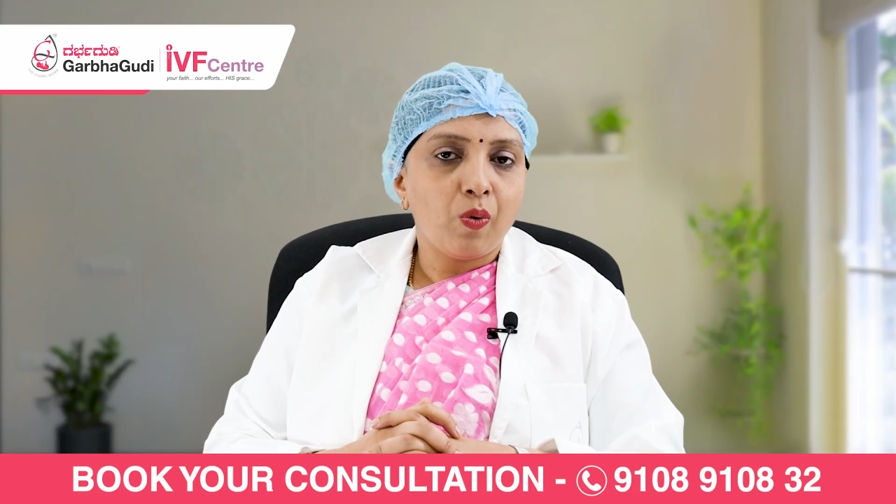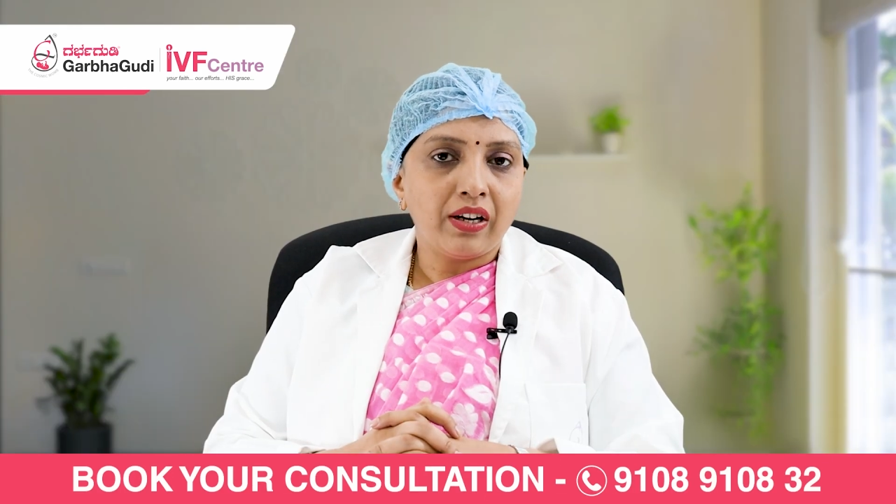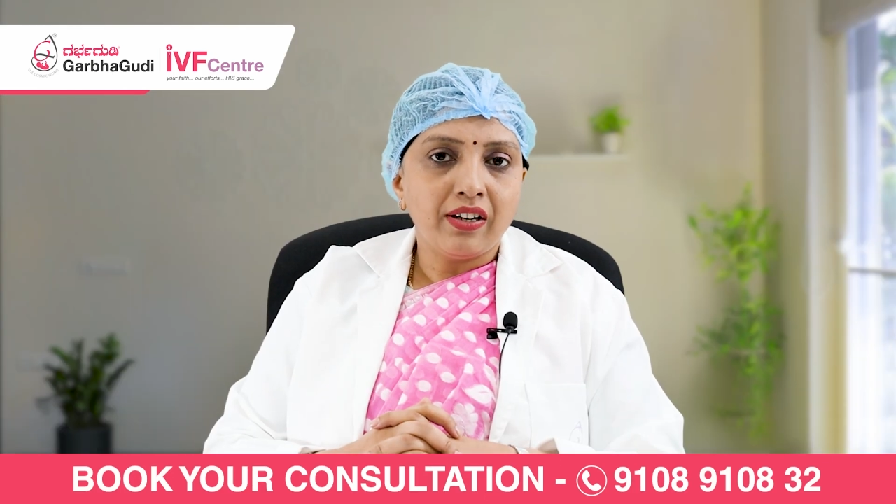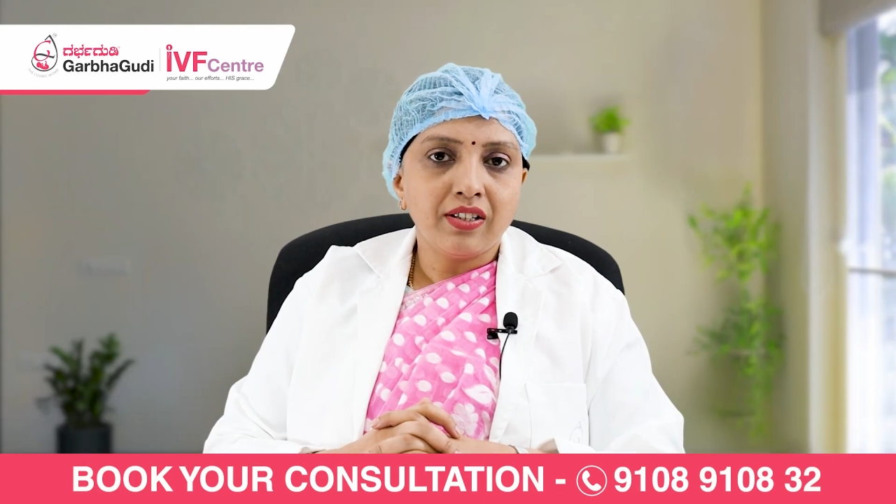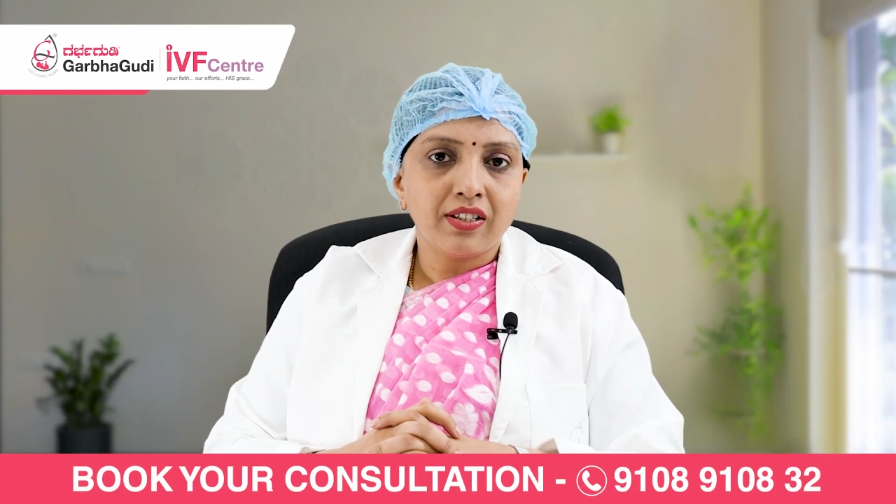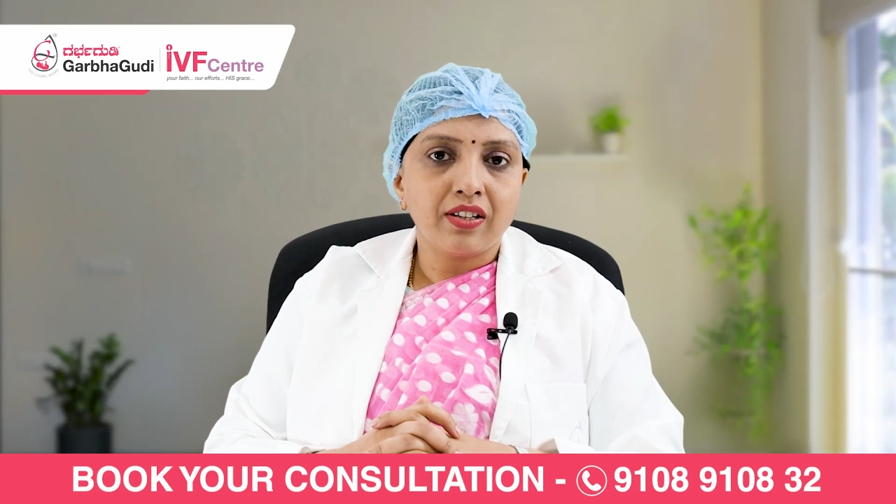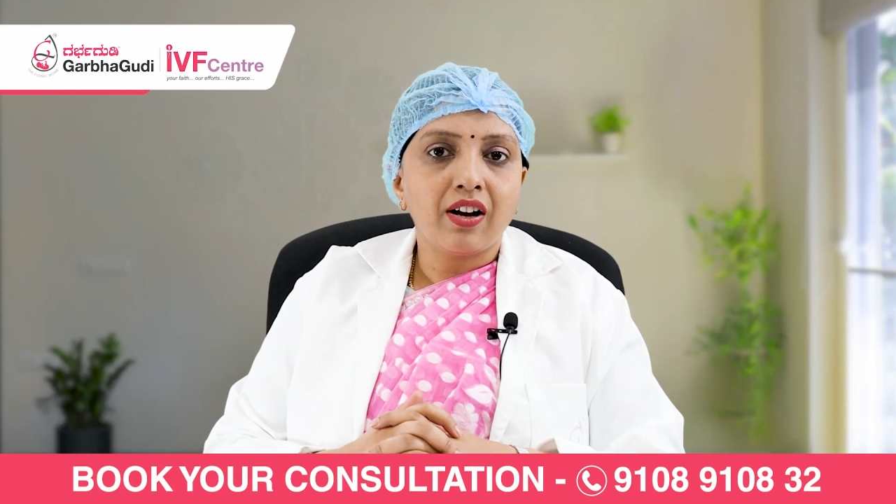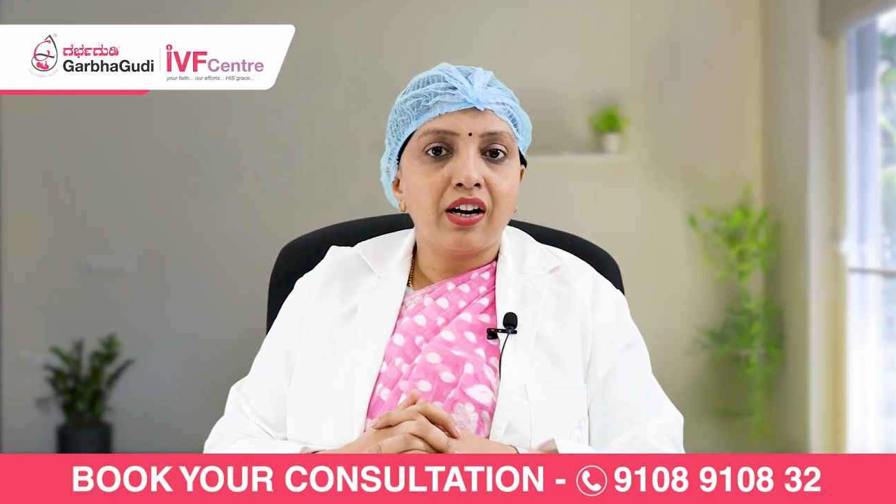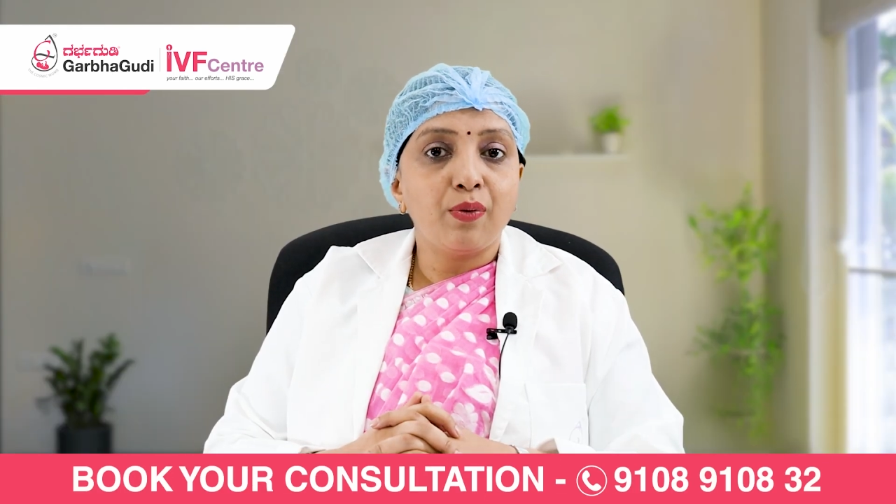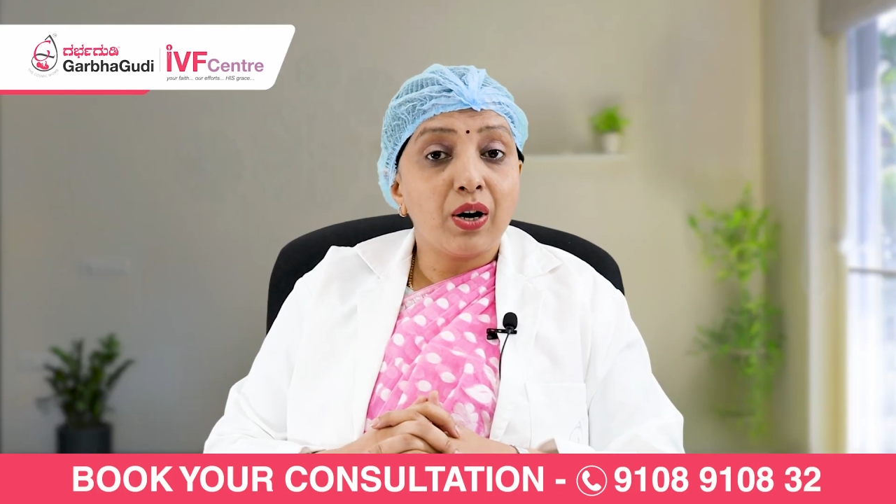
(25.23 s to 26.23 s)
one is
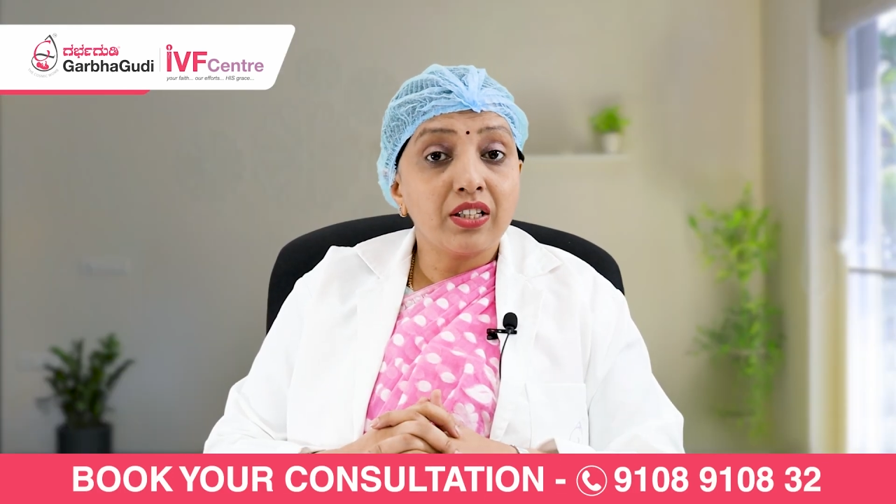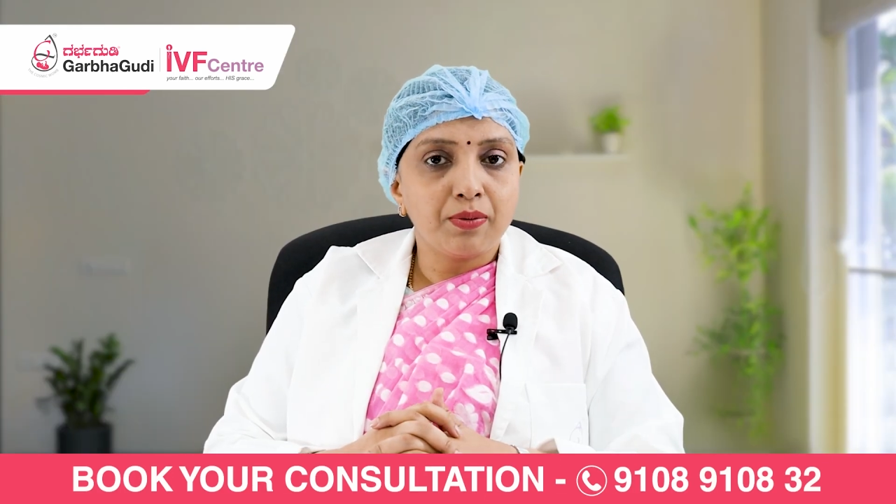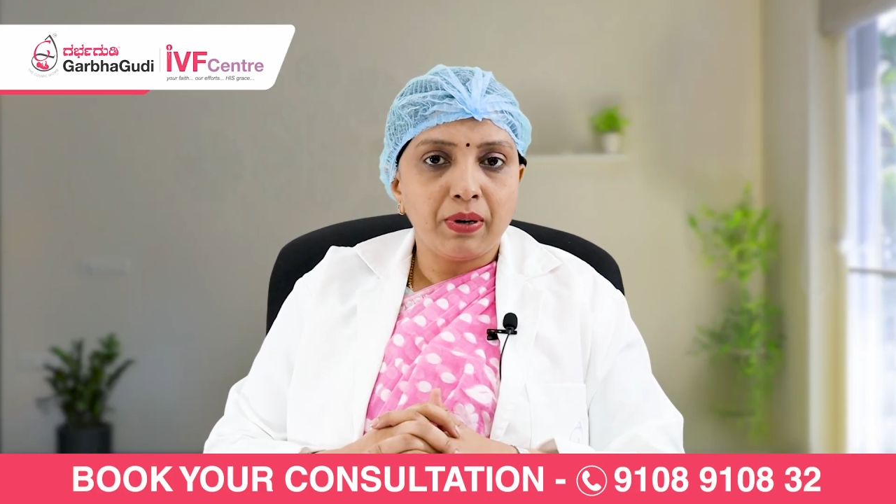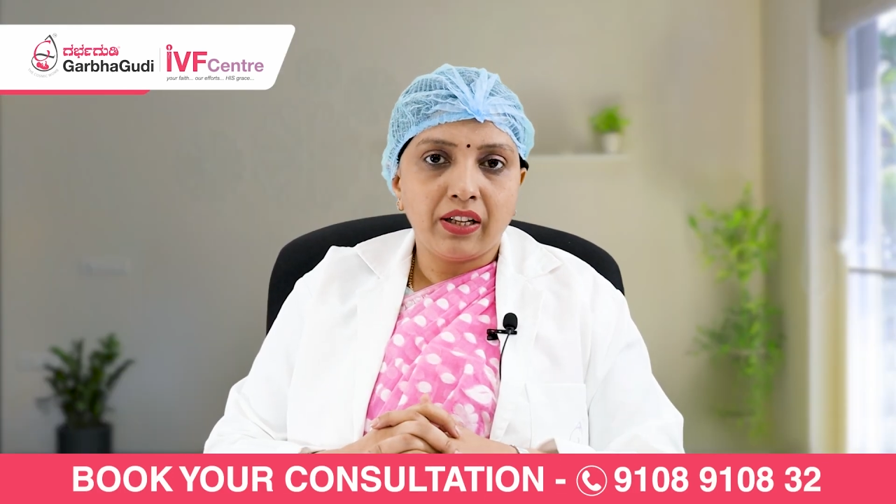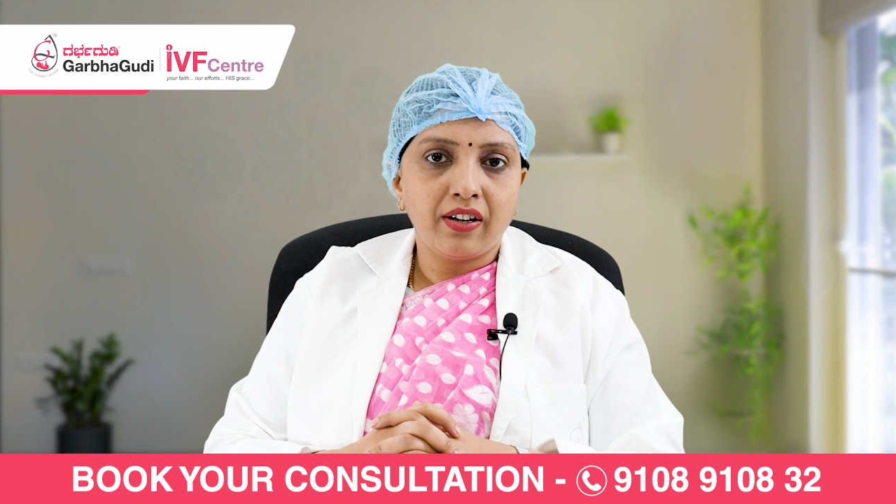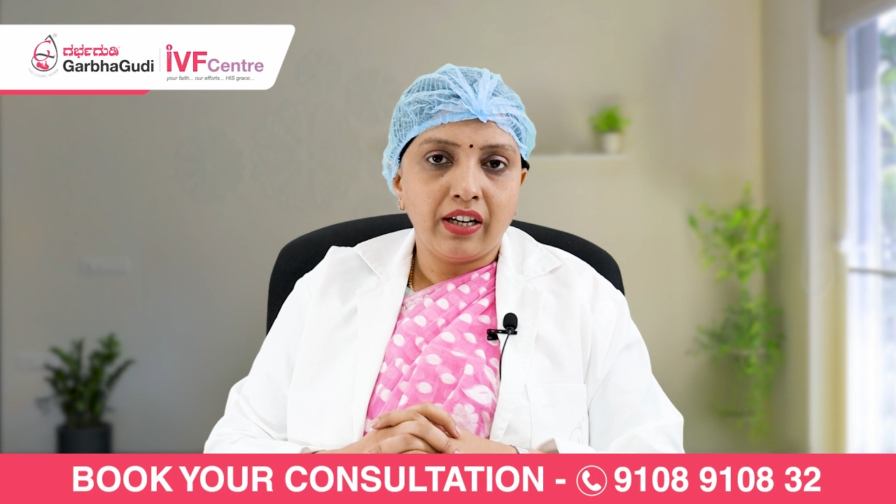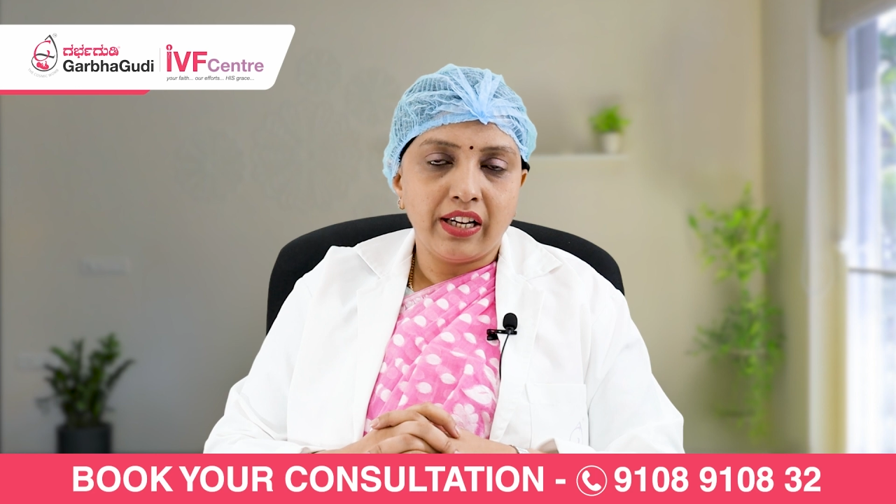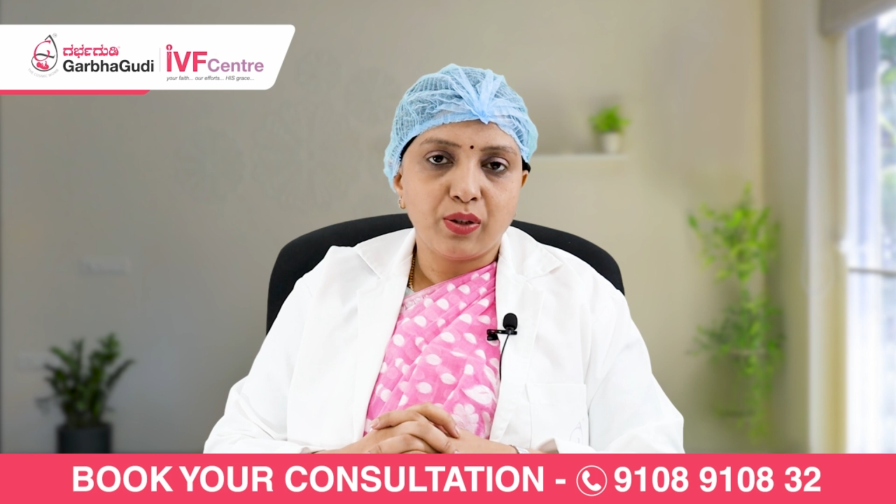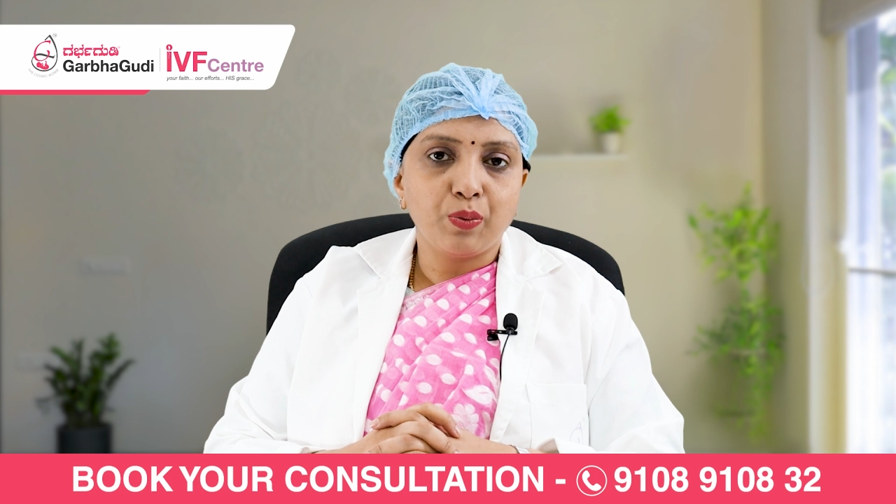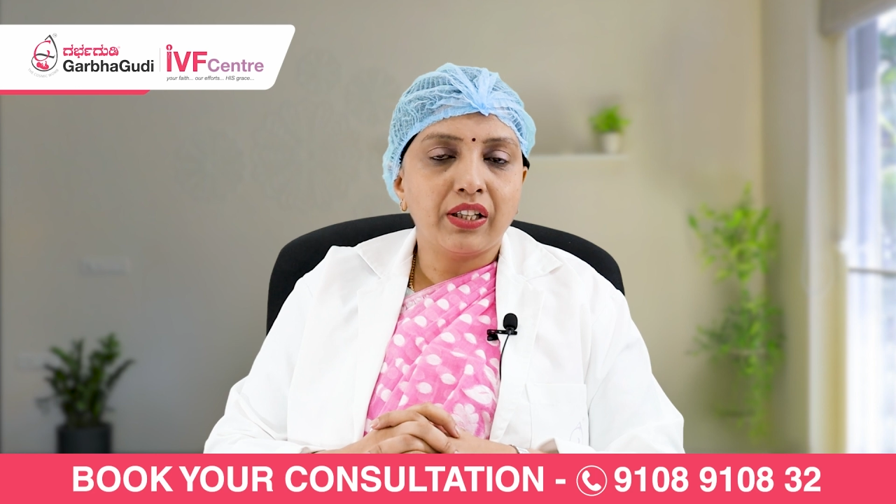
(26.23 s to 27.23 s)
advanced maternal
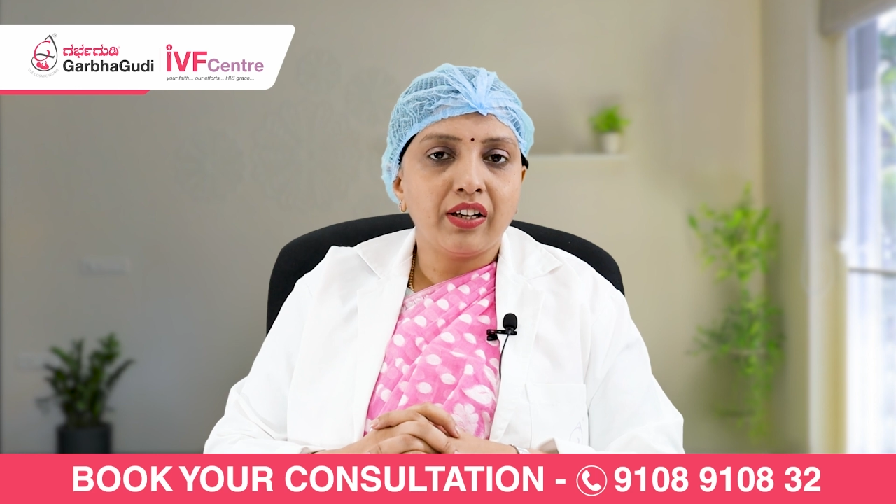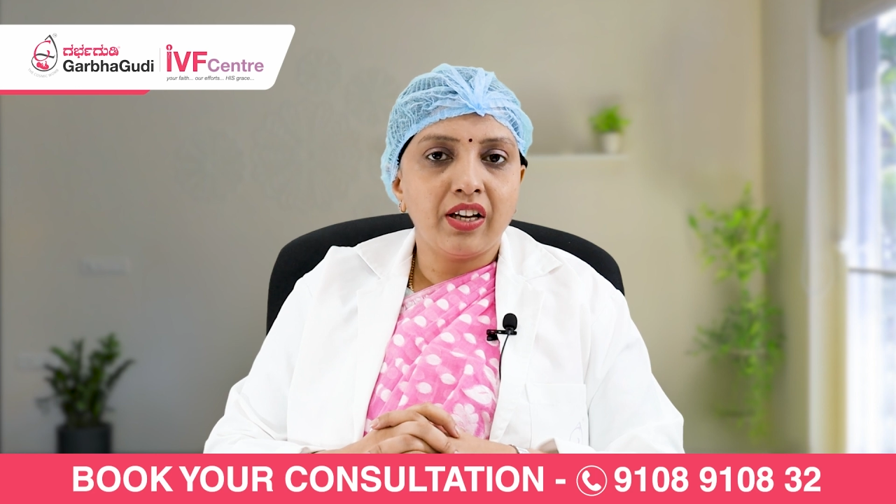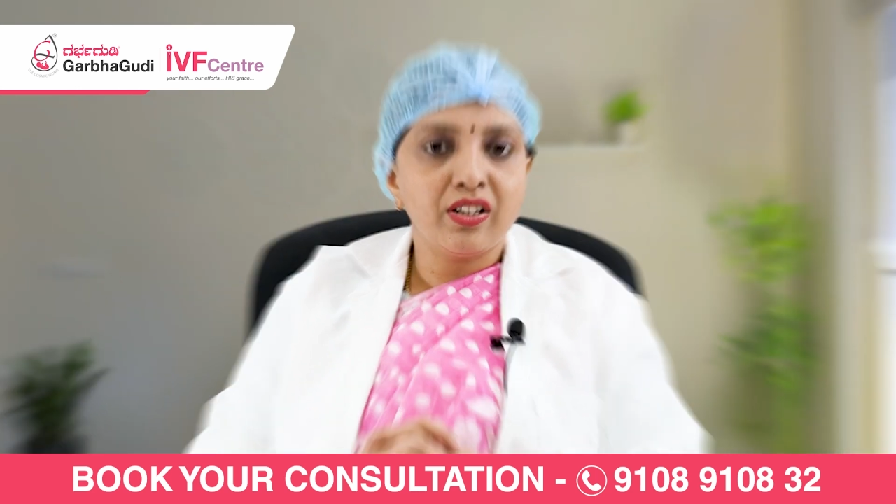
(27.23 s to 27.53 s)
age, where the